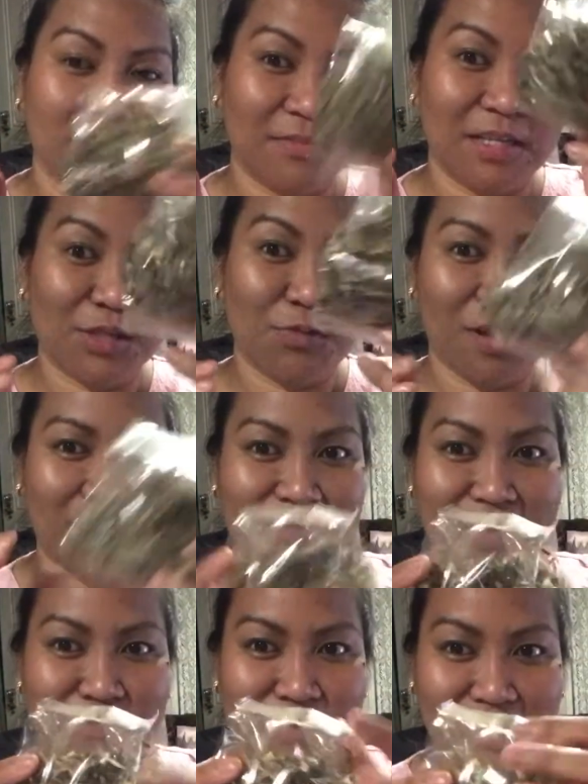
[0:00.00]
this one,
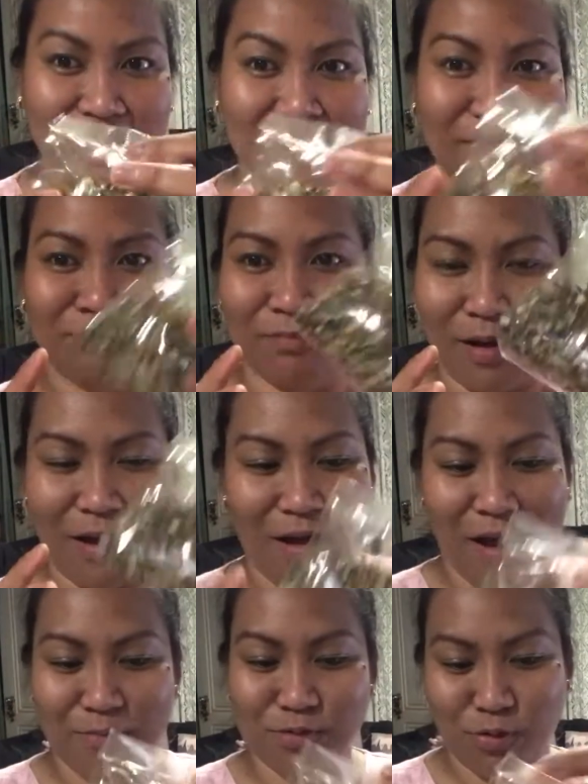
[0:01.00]
definitely,
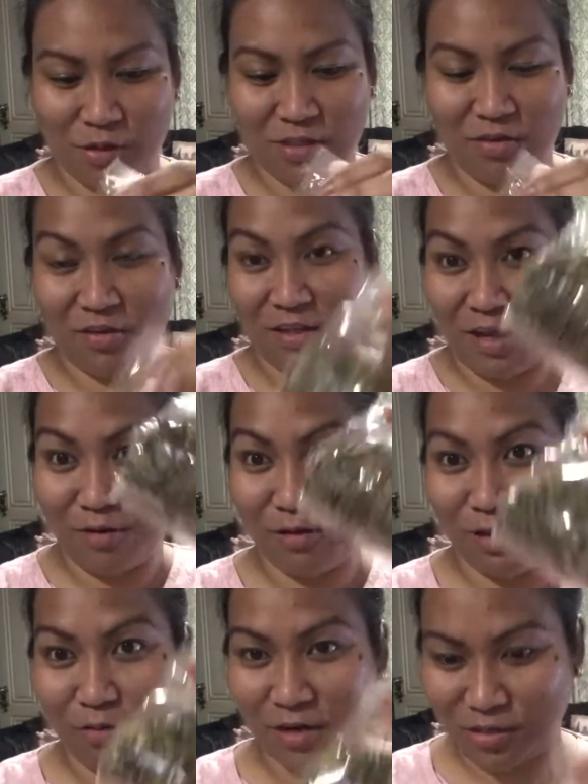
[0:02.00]
I'm so excited. I
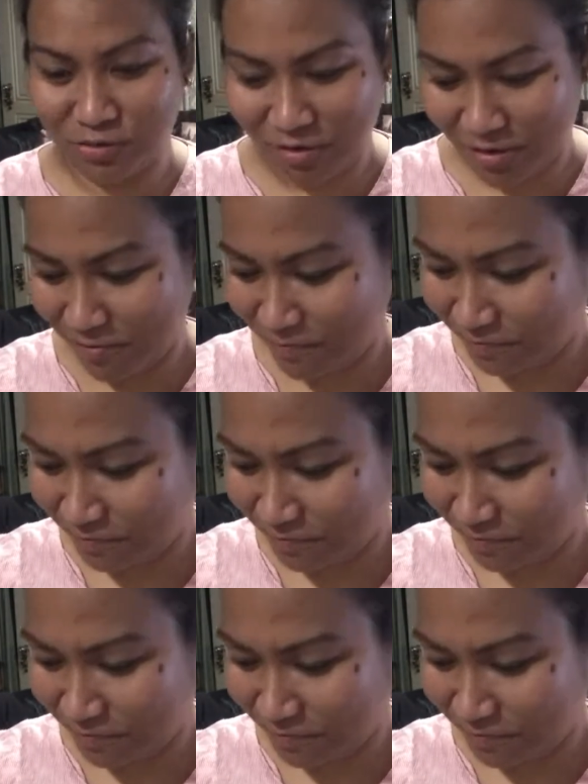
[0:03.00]
really want to try.